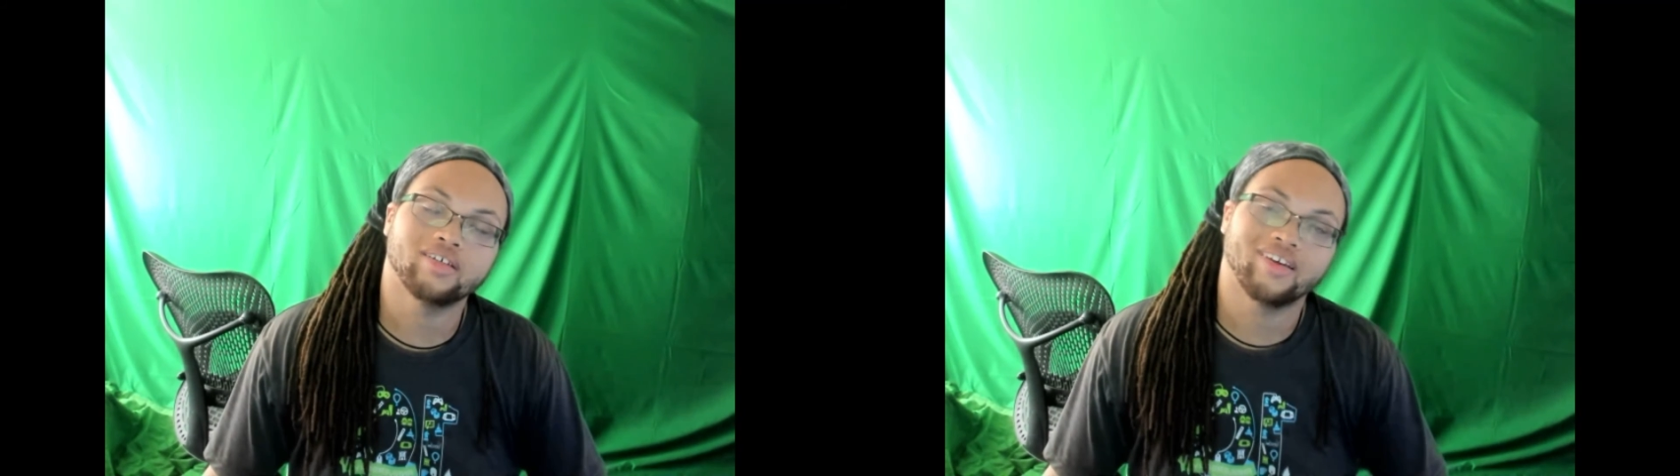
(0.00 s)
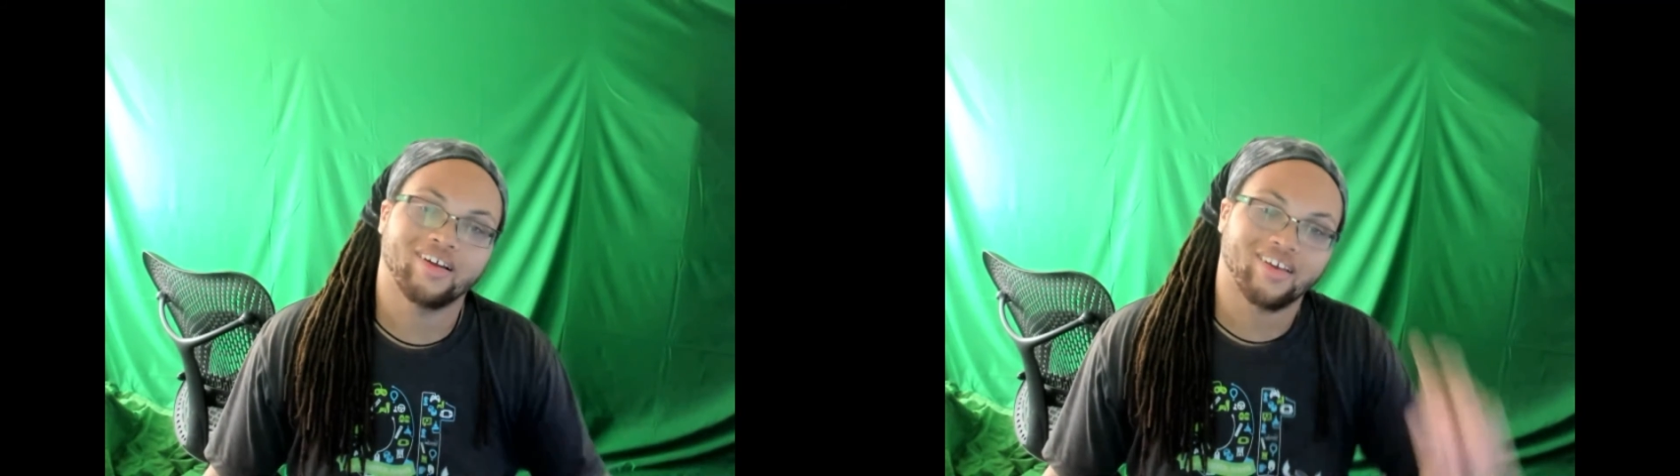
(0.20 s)

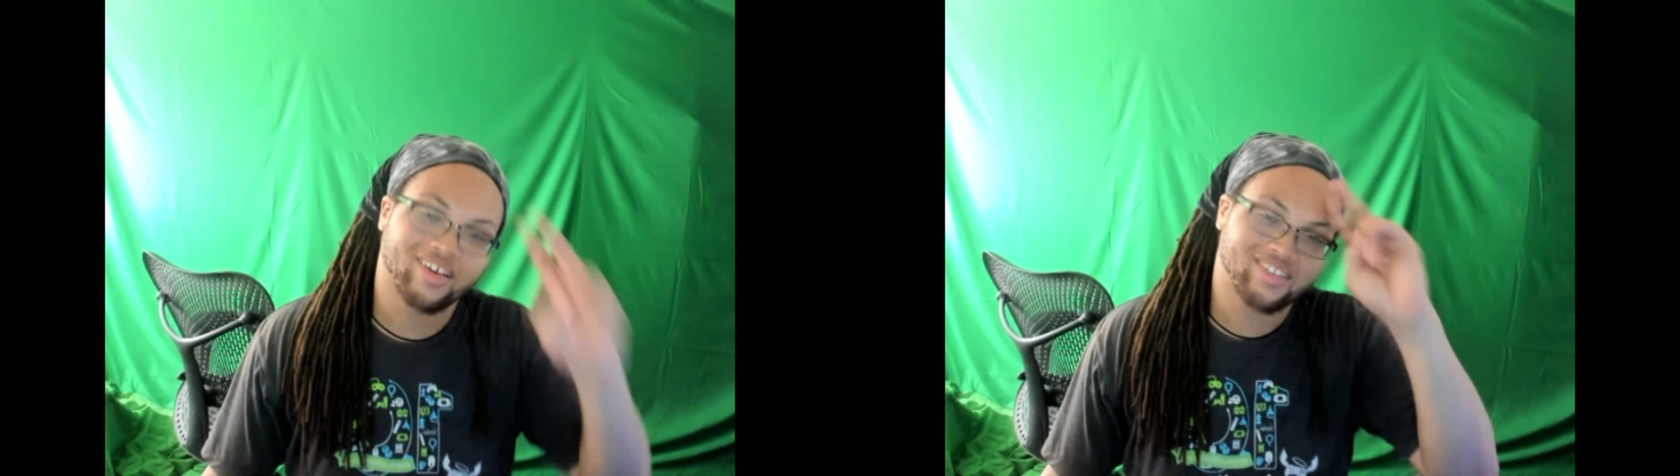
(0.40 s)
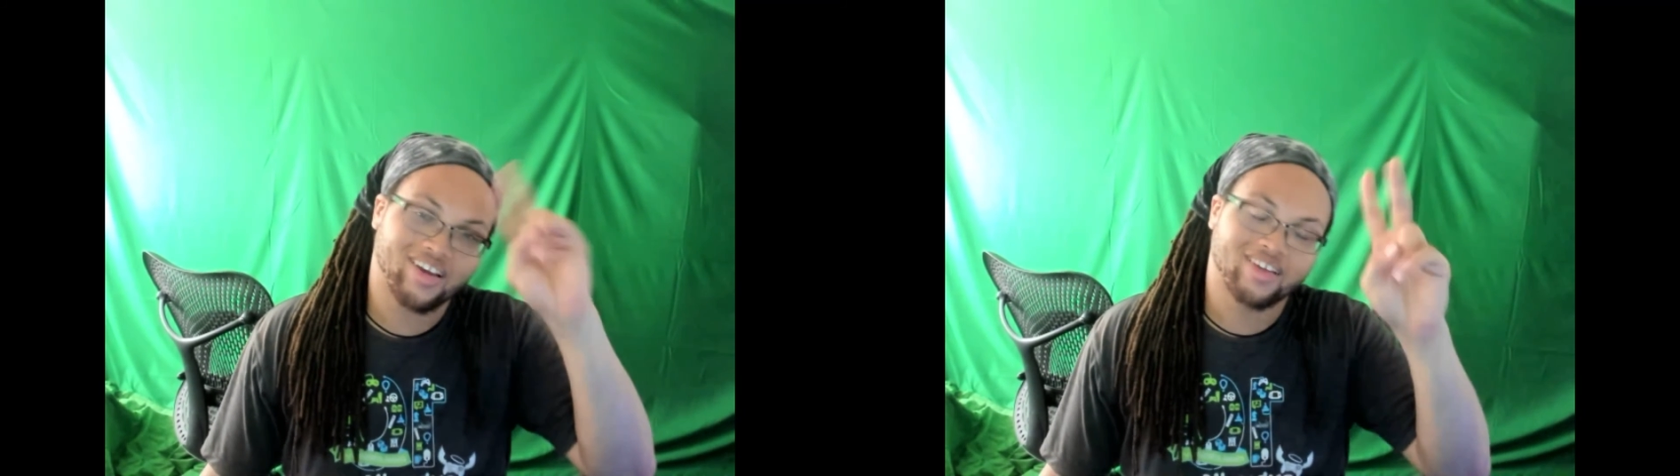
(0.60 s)
and I'll
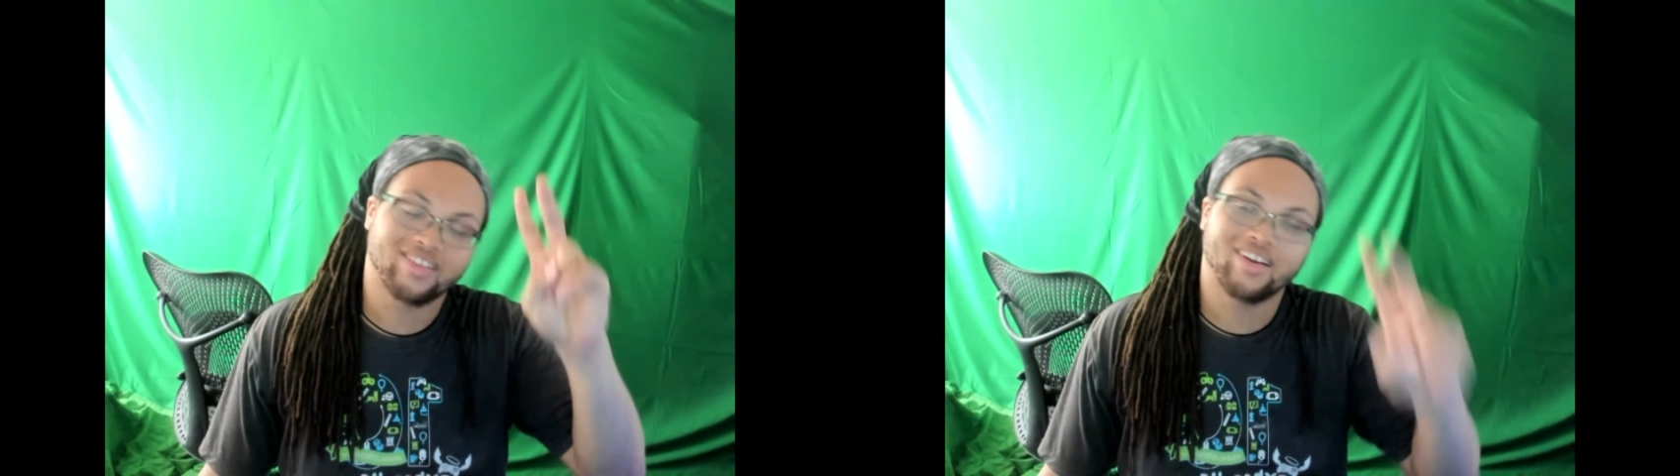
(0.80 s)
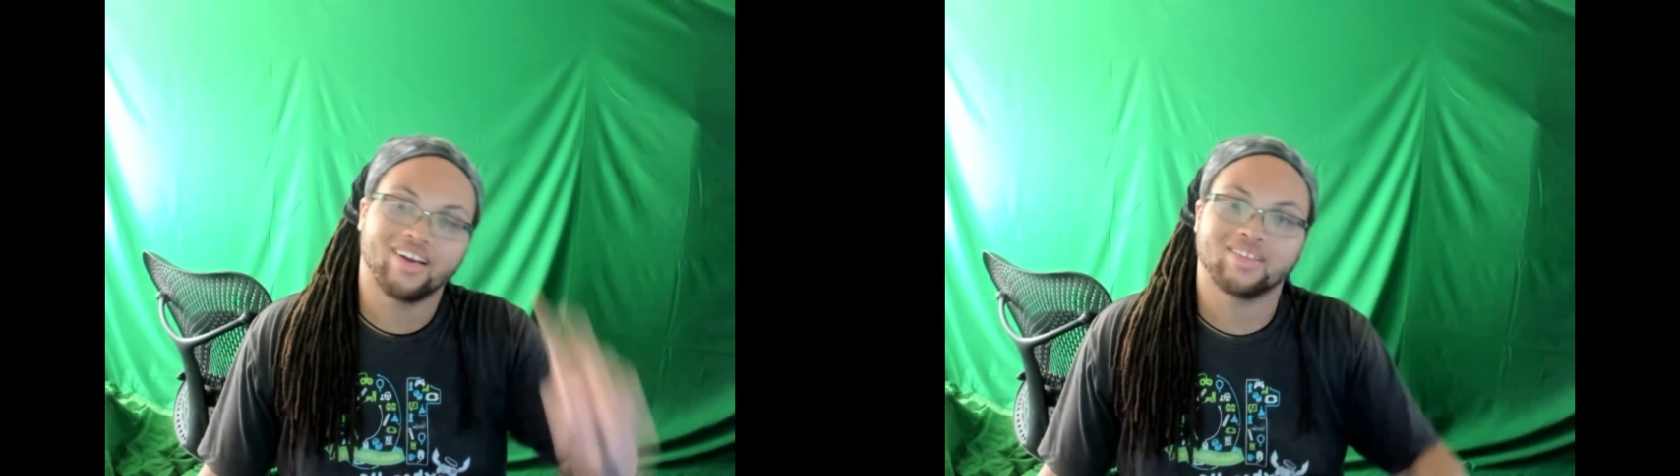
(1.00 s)
catch you guys in
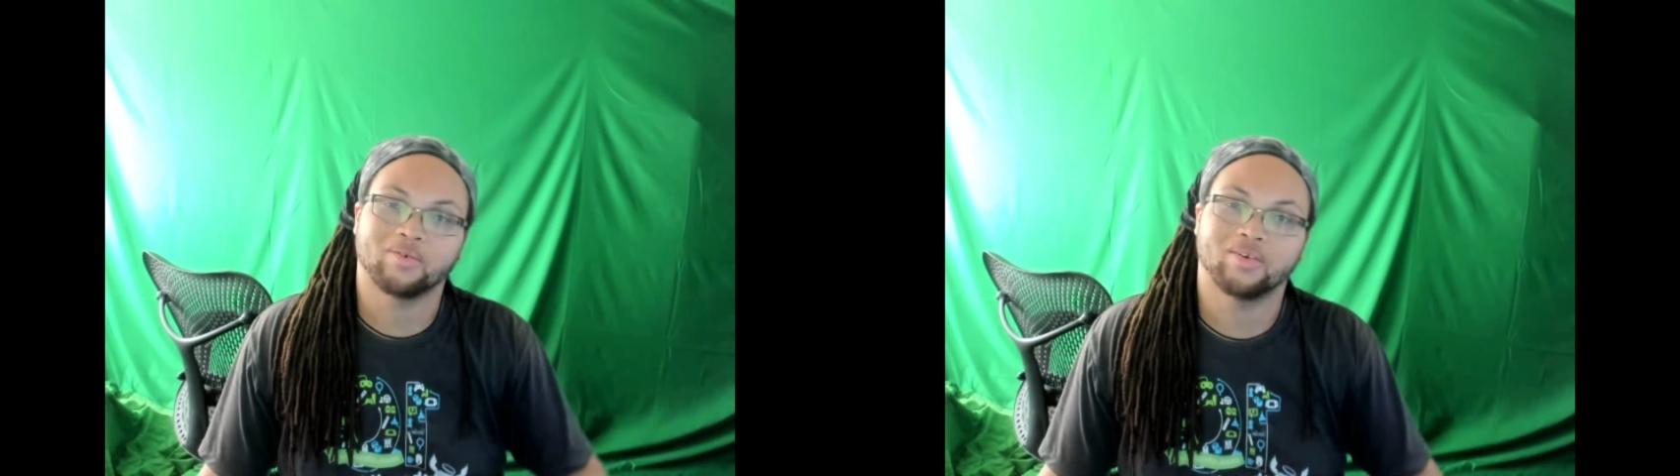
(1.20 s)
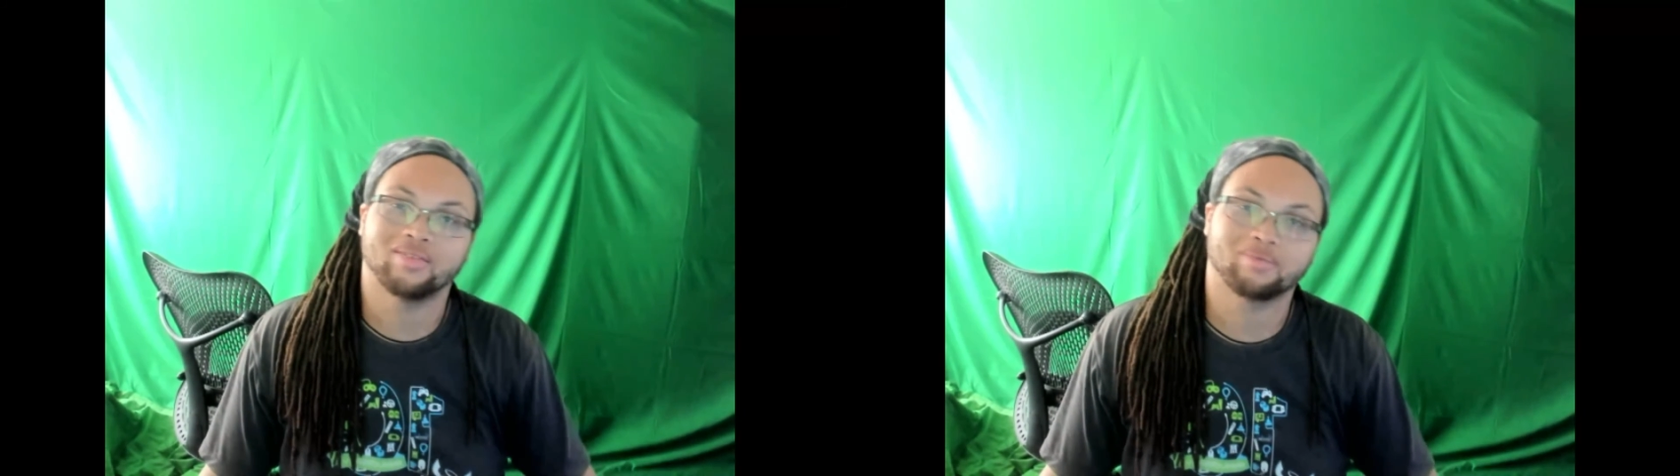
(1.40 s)
the next one.